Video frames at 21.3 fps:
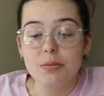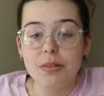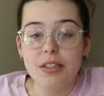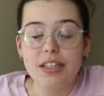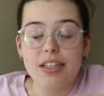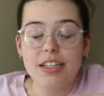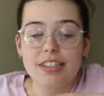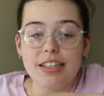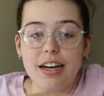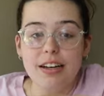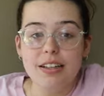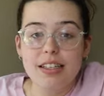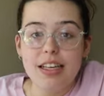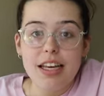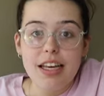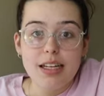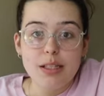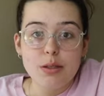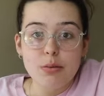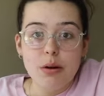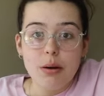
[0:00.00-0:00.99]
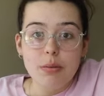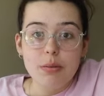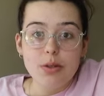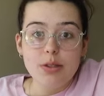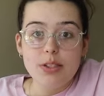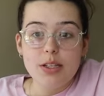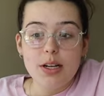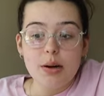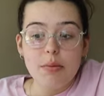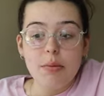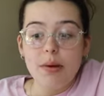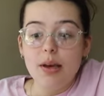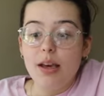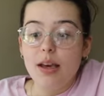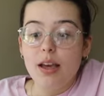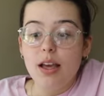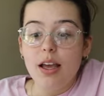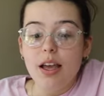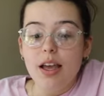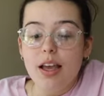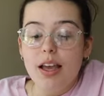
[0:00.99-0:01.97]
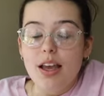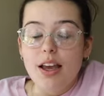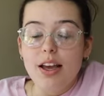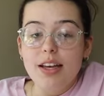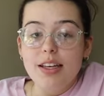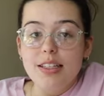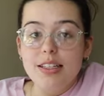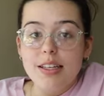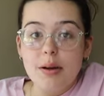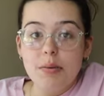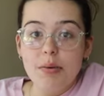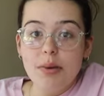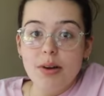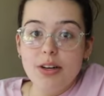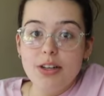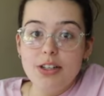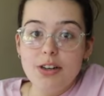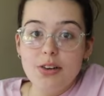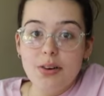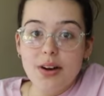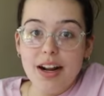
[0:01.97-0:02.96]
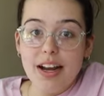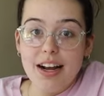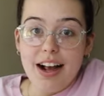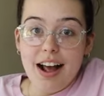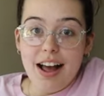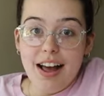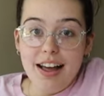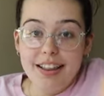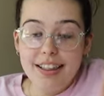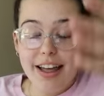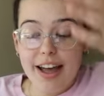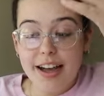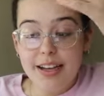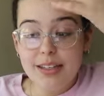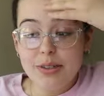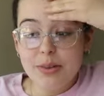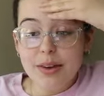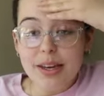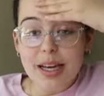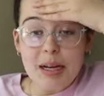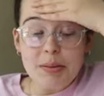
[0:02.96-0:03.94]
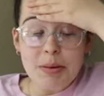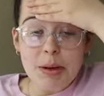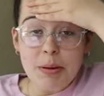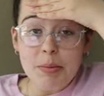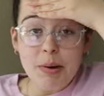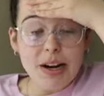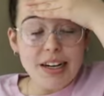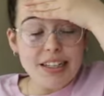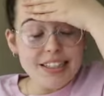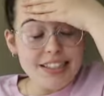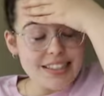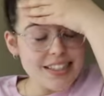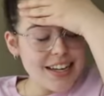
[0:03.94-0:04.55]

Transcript: because I was like, it's probably just gonna be similar to what I got last week on my practice